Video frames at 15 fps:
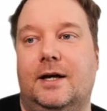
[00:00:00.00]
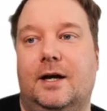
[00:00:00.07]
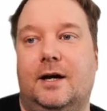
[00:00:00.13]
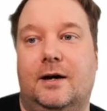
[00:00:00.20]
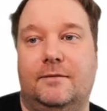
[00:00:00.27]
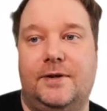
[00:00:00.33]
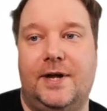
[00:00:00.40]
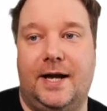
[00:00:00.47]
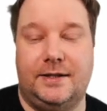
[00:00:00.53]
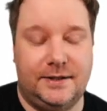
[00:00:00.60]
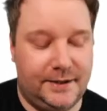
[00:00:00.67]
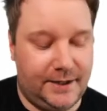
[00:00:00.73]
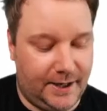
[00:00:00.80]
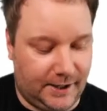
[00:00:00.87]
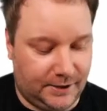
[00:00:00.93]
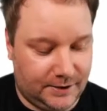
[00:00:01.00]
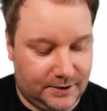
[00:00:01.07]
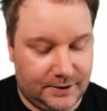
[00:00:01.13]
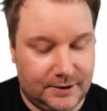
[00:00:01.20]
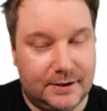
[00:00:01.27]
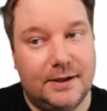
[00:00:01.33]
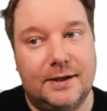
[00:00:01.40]
of that date,
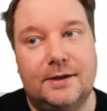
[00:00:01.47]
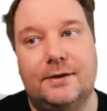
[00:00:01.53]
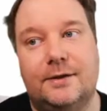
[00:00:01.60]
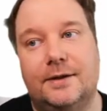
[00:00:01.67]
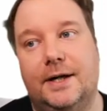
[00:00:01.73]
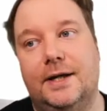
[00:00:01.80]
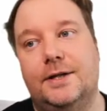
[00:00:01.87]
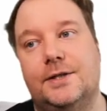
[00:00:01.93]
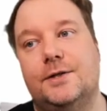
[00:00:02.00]
right?